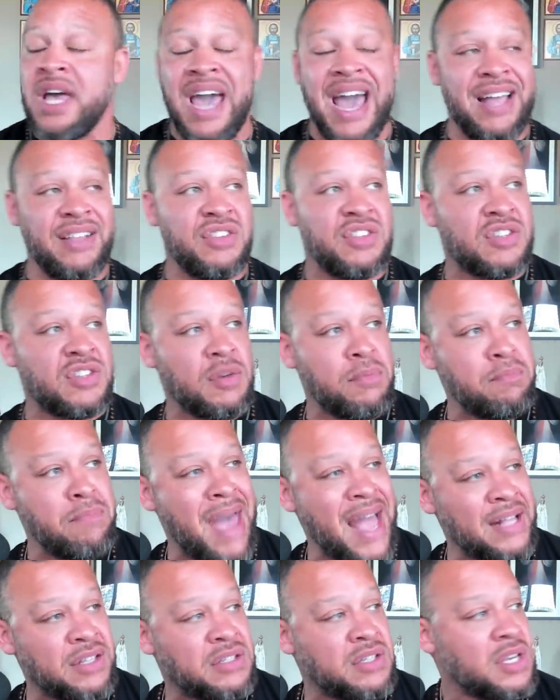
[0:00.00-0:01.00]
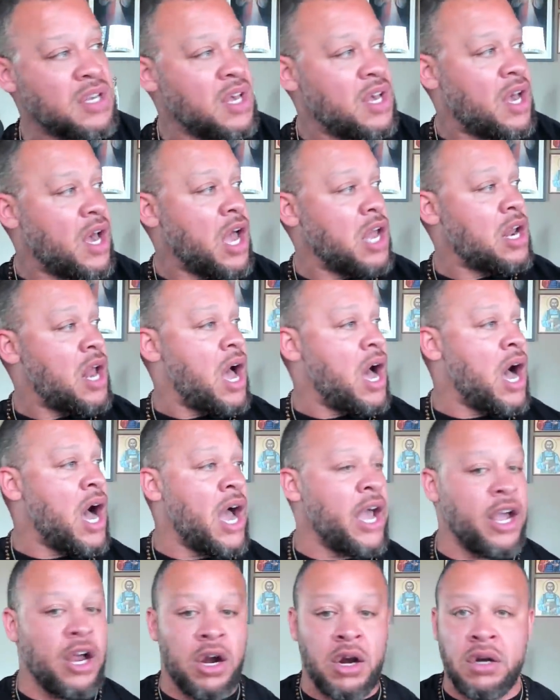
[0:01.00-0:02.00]
and cement and
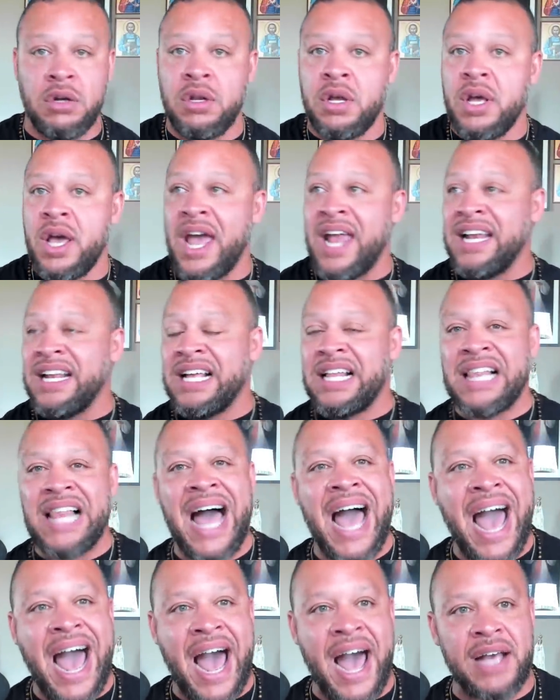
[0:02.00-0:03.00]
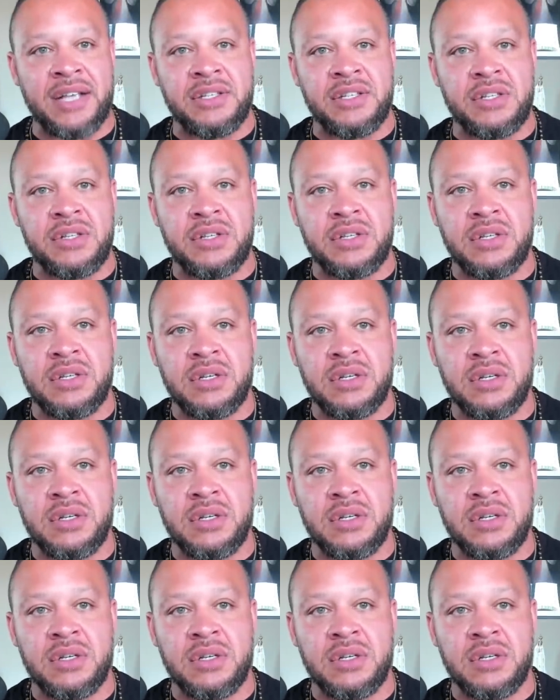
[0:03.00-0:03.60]
iron and glass.